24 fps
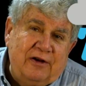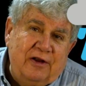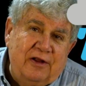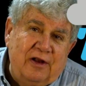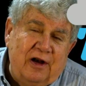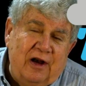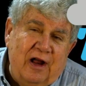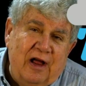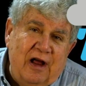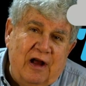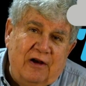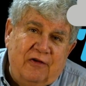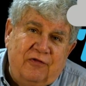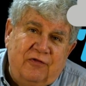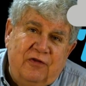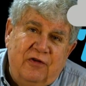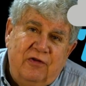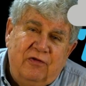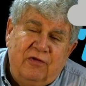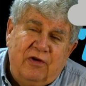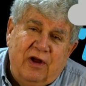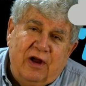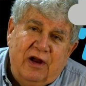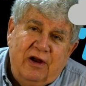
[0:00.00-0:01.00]
in the last
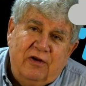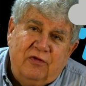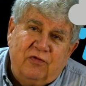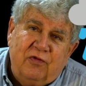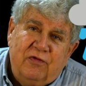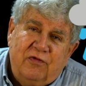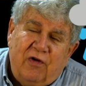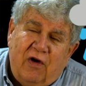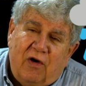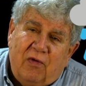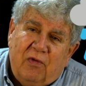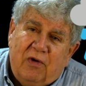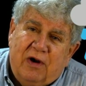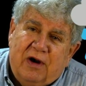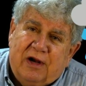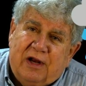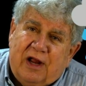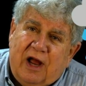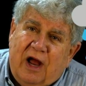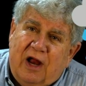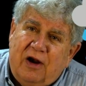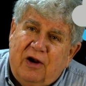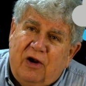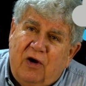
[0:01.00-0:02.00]
few days, we've already
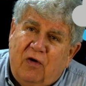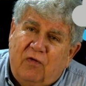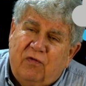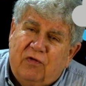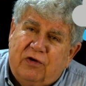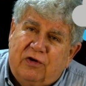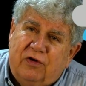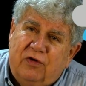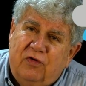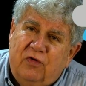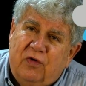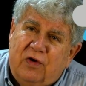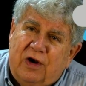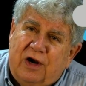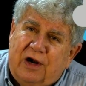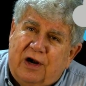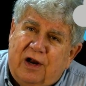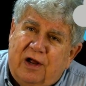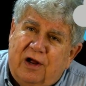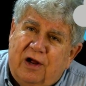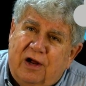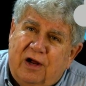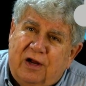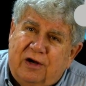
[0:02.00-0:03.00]
gotten over
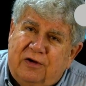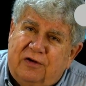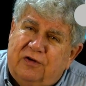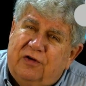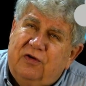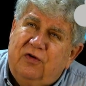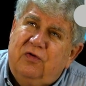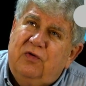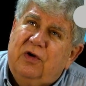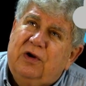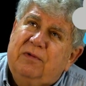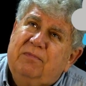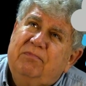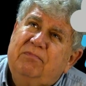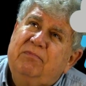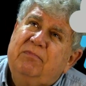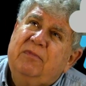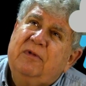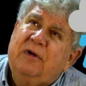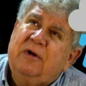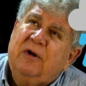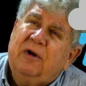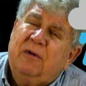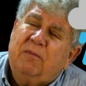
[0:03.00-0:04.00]

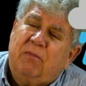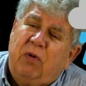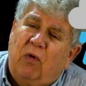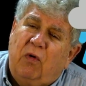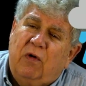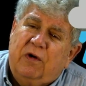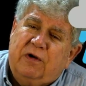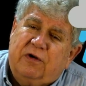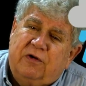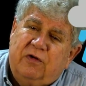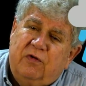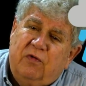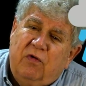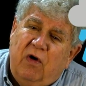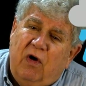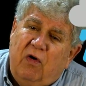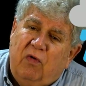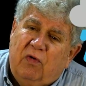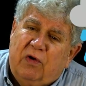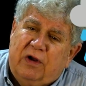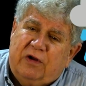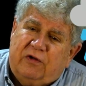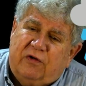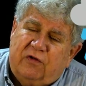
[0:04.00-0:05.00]

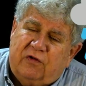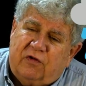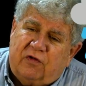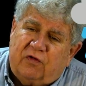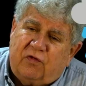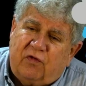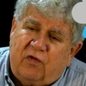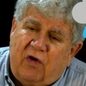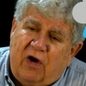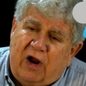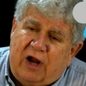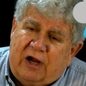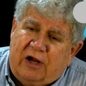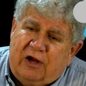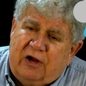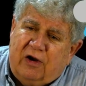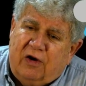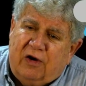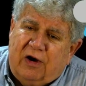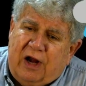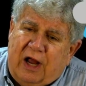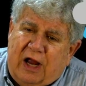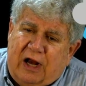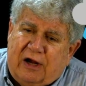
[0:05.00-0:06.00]
2.20 inches of rain
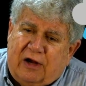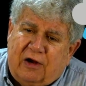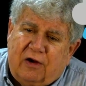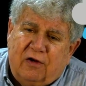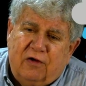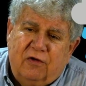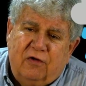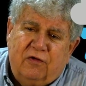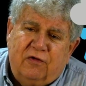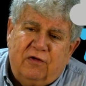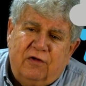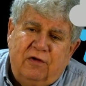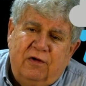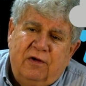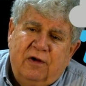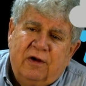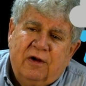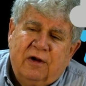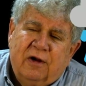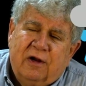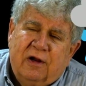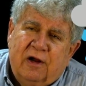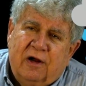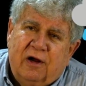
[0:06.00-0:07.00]
here in Andalusia.
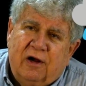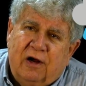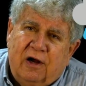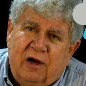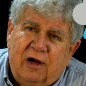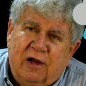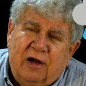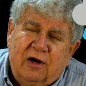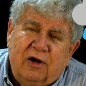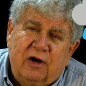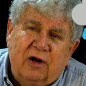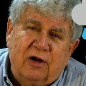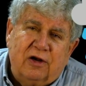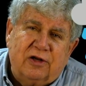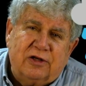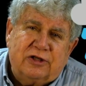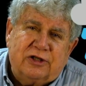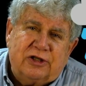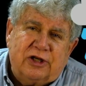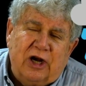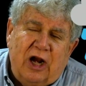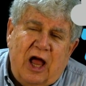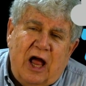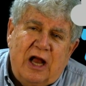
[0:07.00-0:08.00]

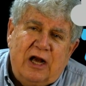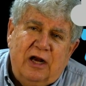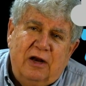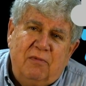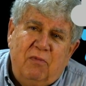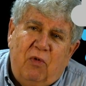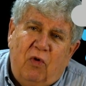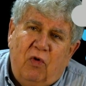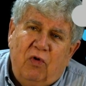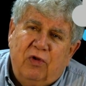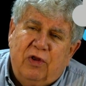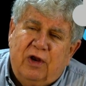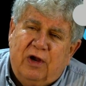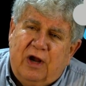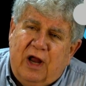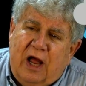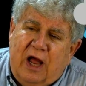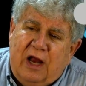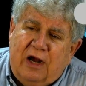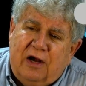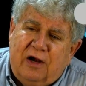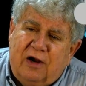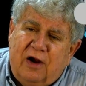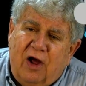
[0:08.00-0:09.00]
Slightly more than
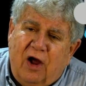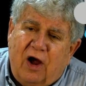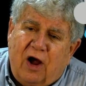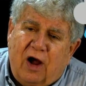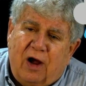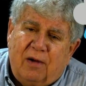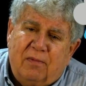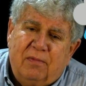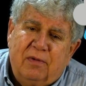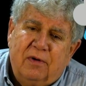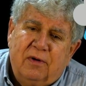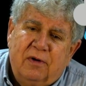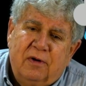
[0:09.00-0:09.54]
that in Op.